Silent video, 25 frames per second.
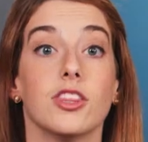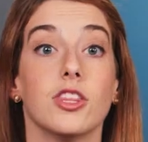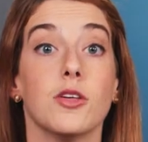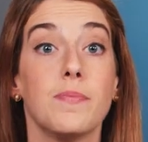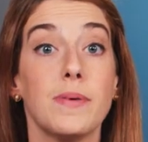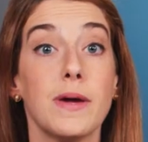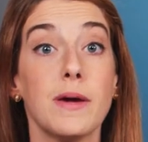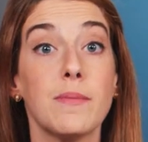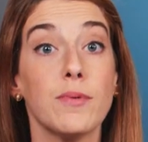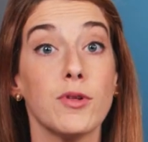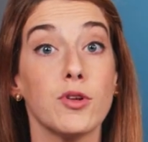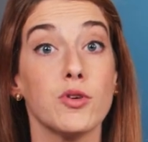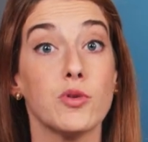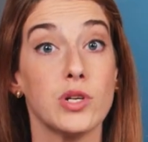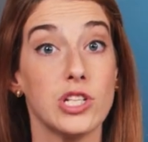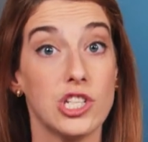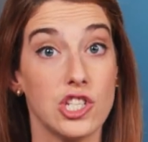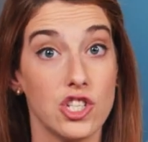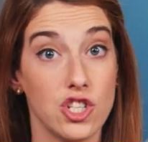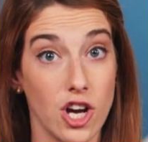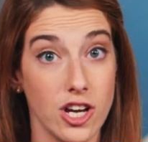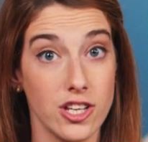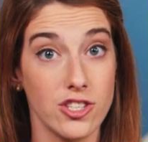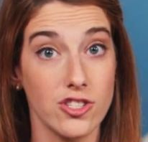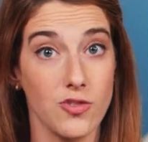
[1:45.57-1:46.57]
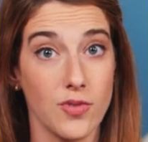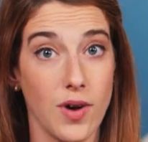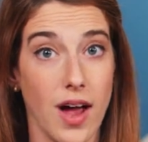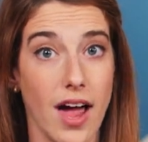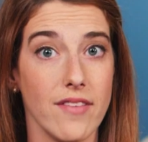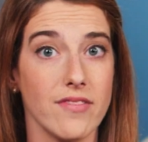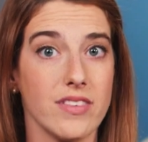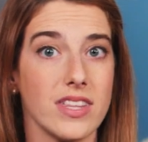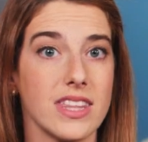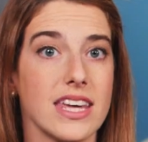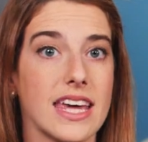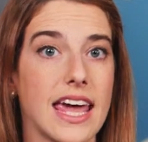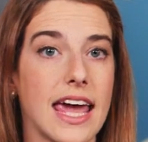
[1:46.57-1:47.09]
The people who had just
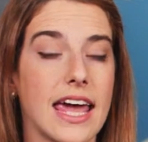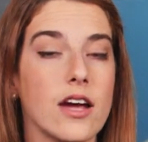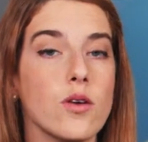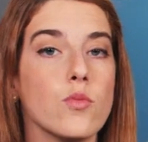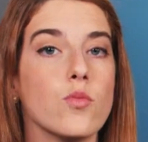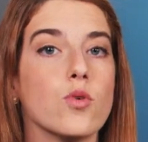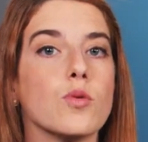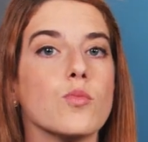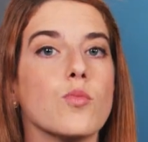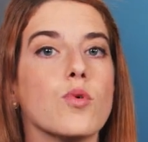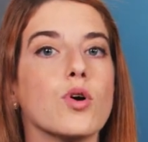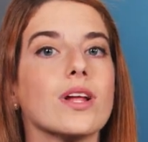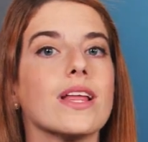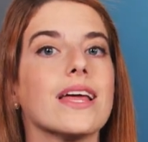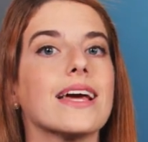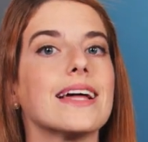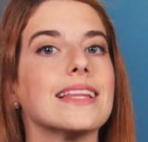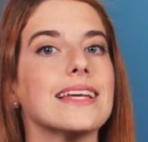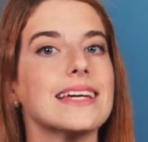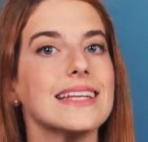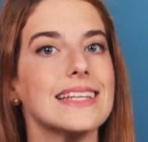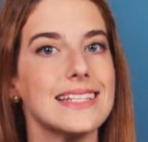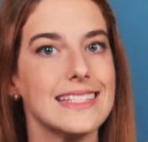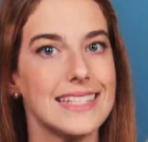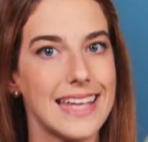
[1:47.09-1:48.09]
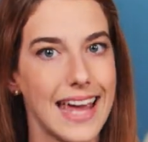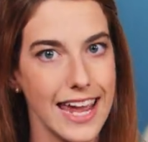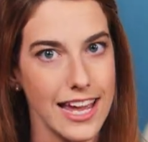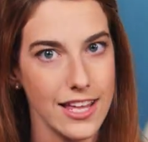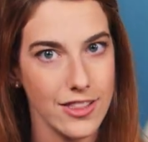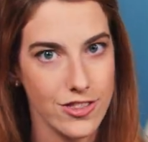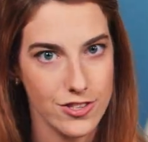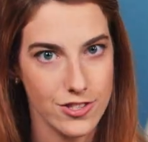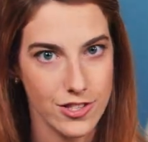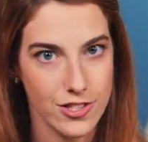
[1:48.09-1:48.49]
arrived at the gate were more likely to take the